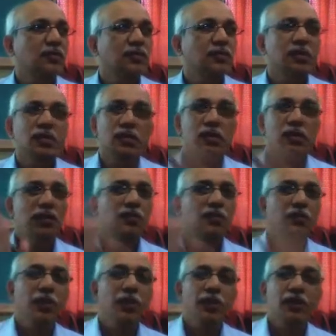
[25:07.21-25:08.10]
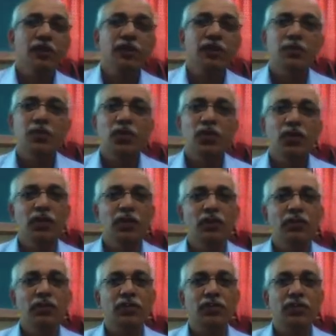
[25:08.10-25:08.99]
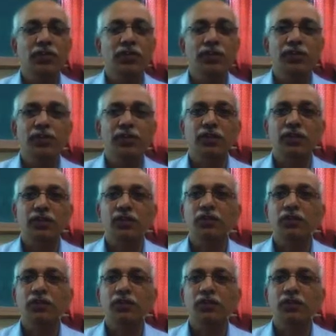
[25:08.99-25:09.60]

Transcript: Just make a small list of questions